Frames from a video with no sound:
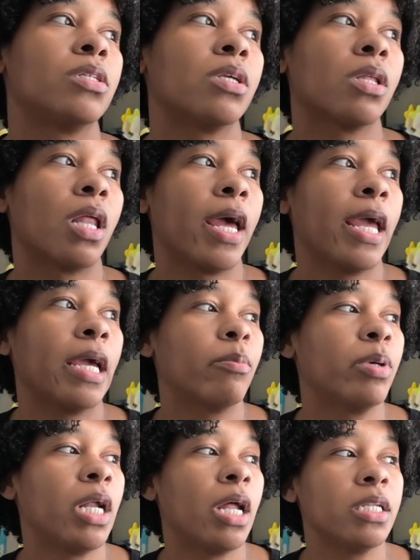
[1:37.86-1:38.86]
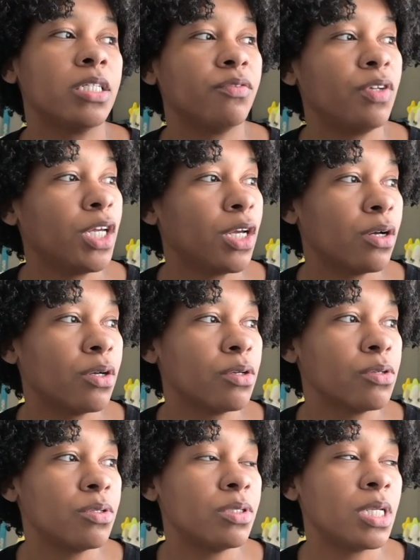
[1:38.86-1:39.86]
like put out these
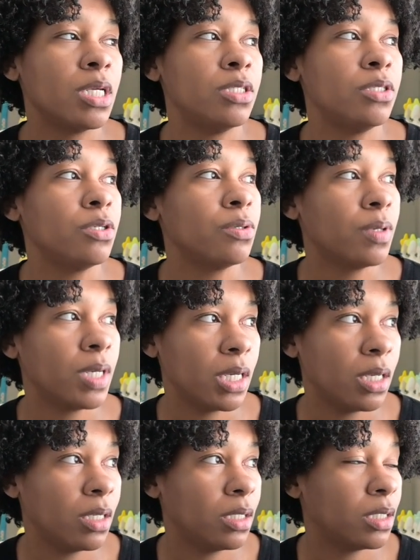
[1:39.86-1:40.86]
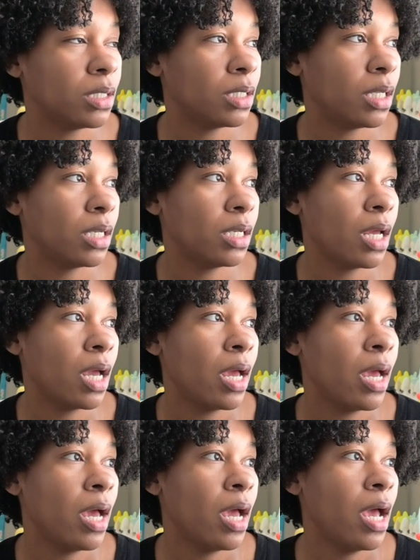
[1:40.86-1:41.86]
videos and do it.
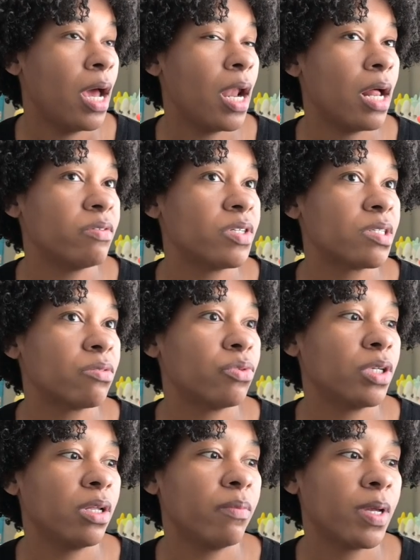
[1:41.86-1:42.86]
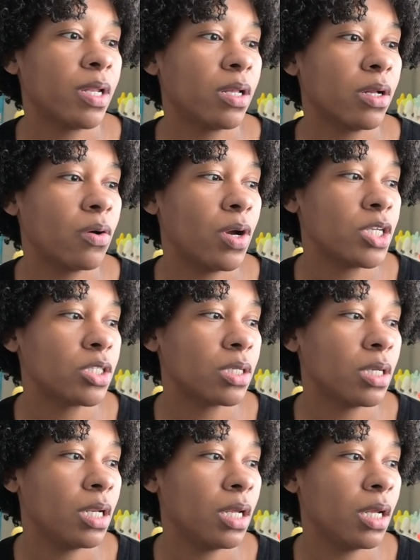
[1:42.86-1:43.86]
And I've just really been
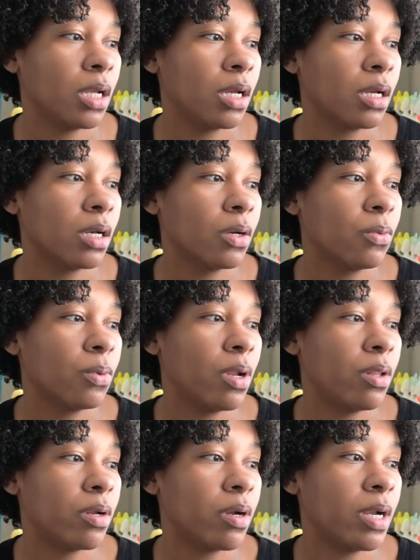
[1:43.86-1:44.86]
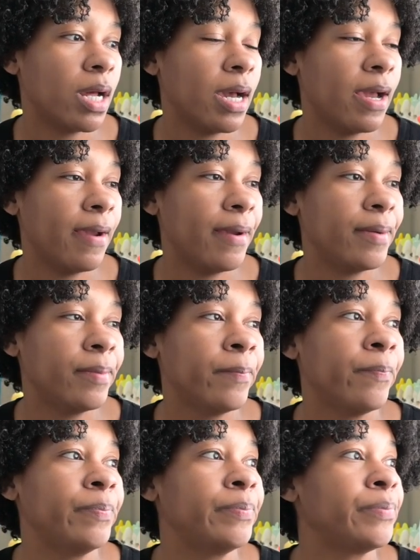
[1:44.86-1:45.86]
questioning whether or not,
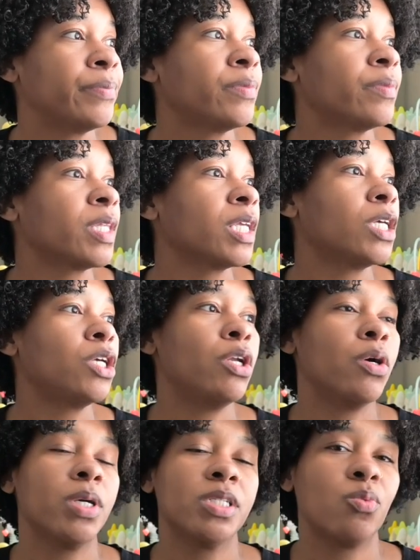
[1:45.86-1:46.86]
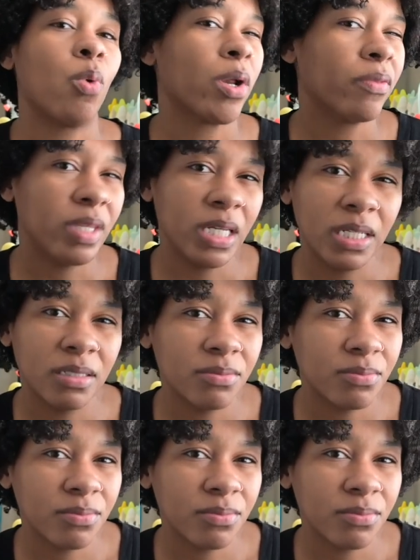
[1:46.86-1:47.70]
you know, it's worth it,